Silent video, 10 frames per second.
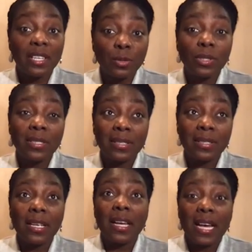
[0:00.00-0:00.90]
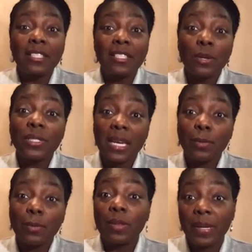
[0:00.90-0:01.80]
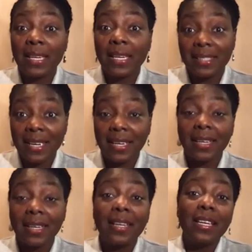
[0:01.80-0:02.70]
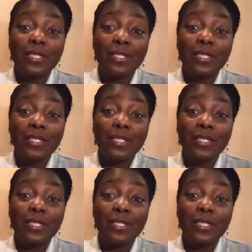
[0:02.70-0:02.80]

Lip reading: that you will associate with being sick.